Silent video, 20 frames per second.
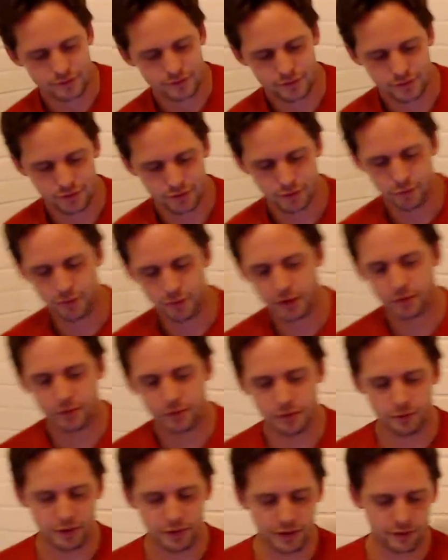So where
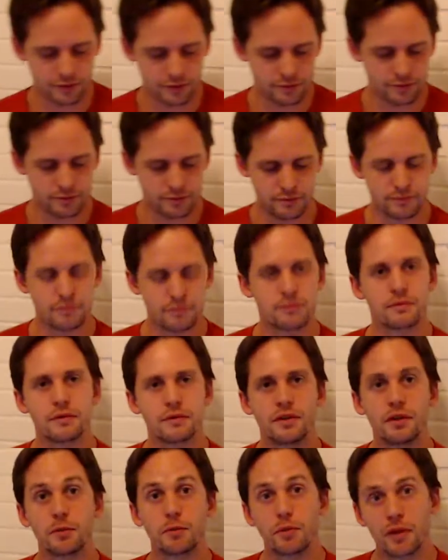were we?
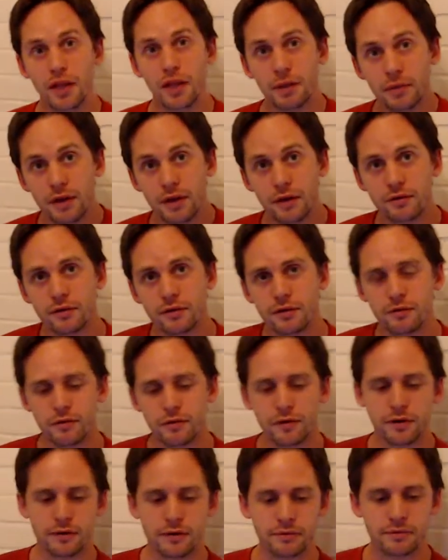You play because it's
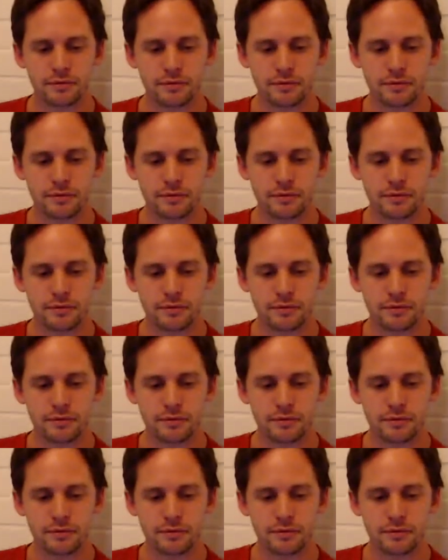fun.